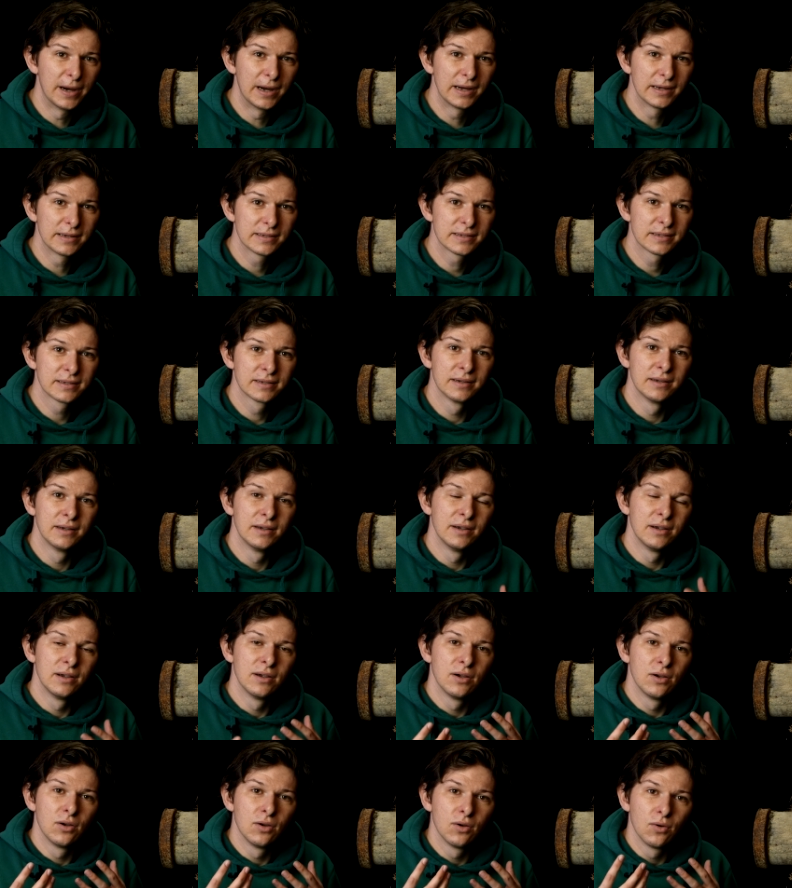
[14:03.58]
bars,
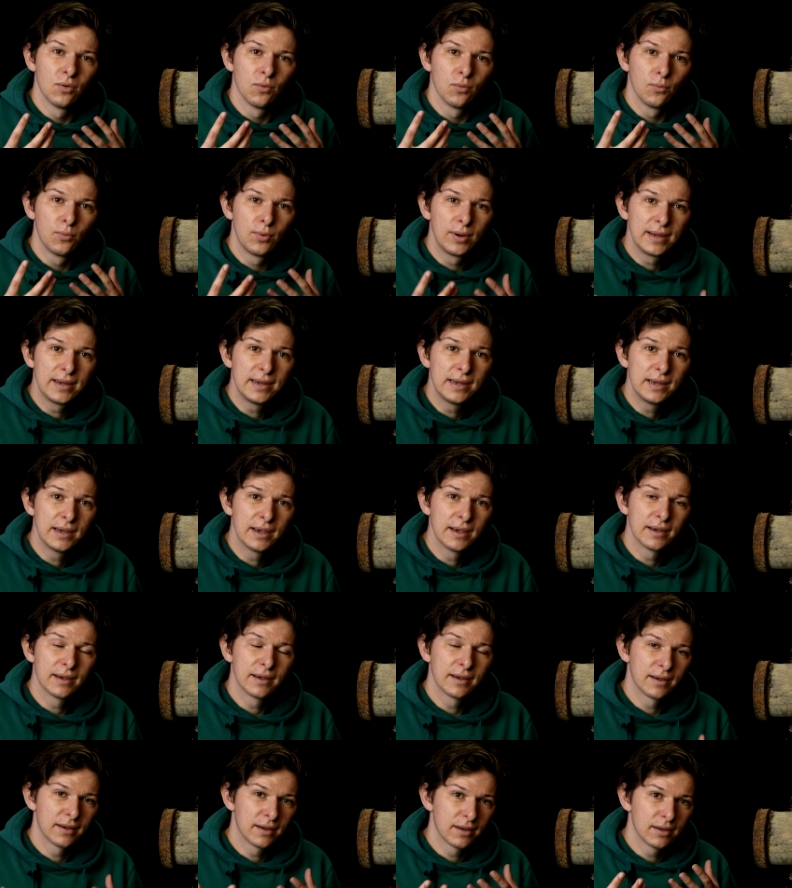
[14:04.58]
we
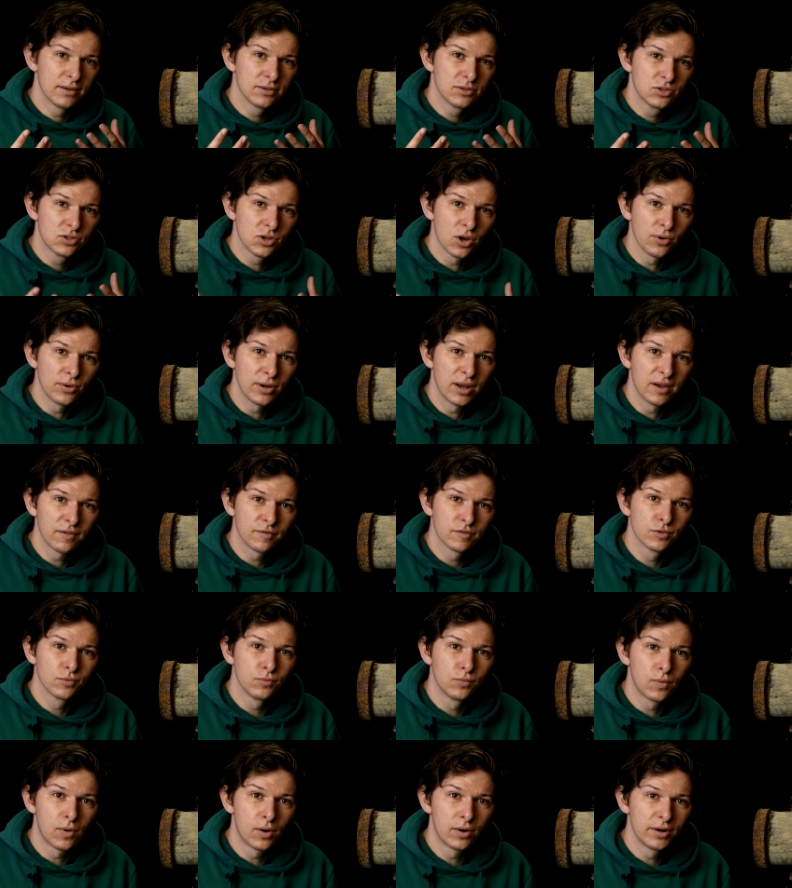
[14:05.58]
don't have
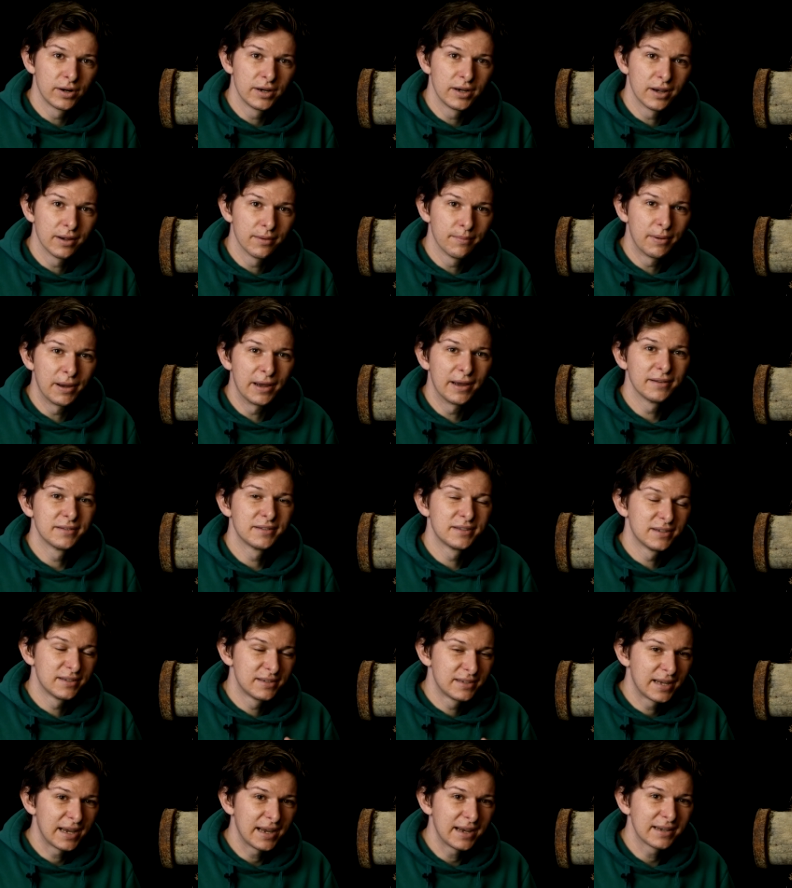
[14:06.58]
to worry about
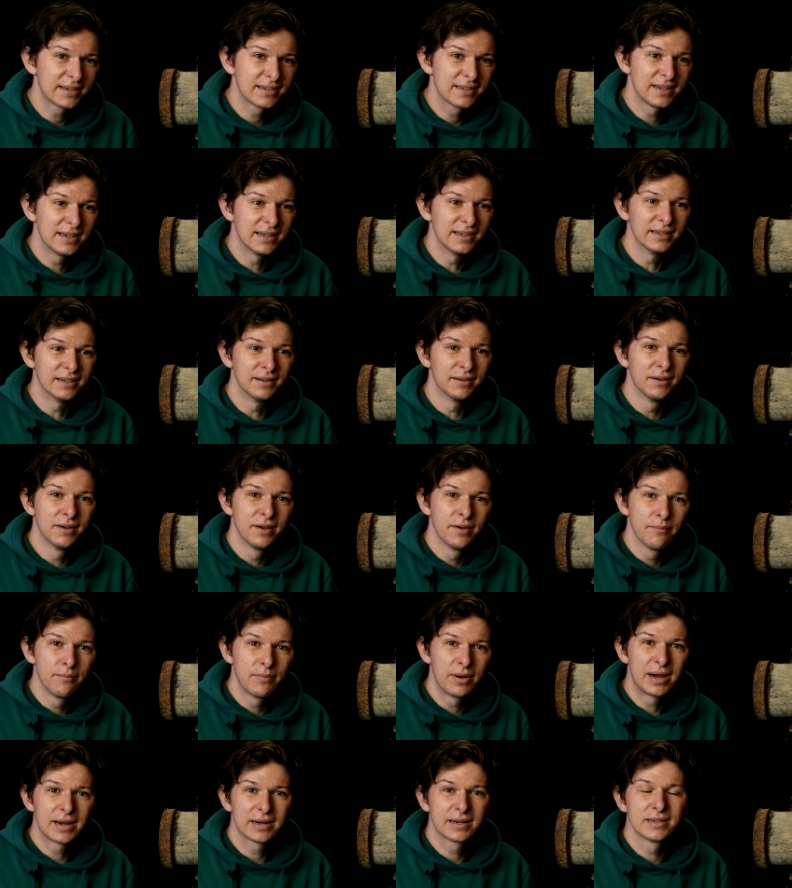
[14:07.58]
detecting
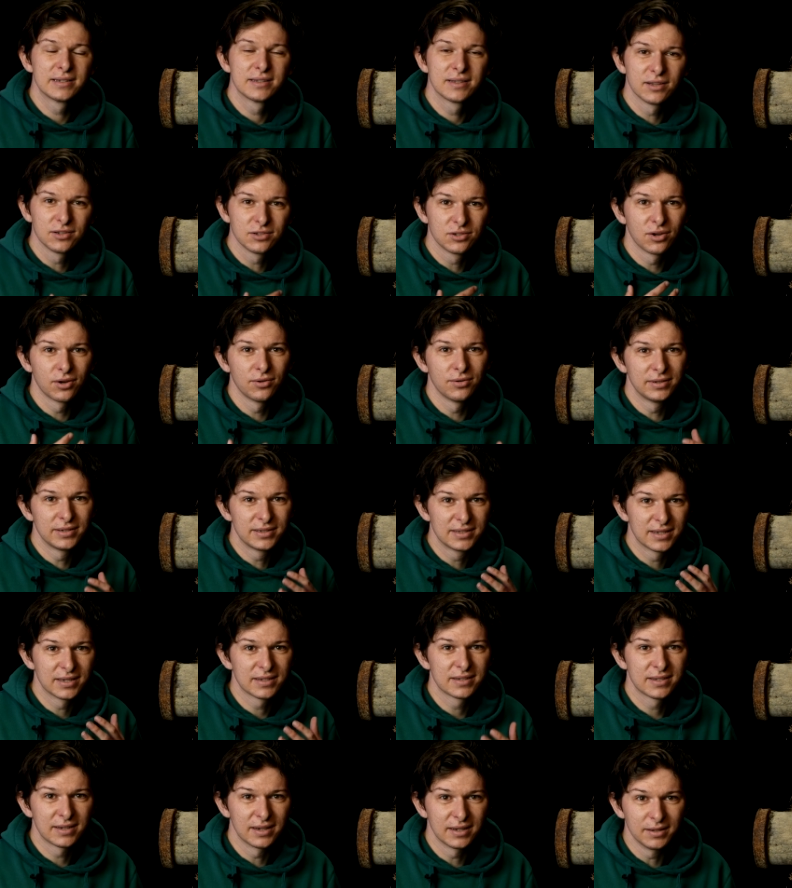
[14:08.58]
markers that don't
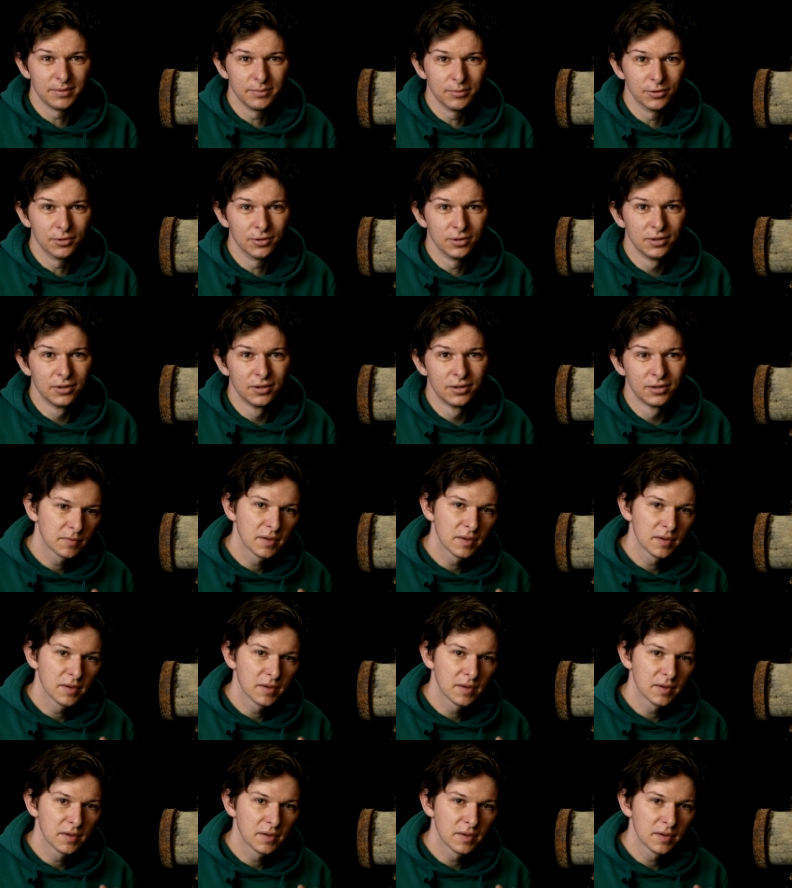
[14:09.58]
exist anymore.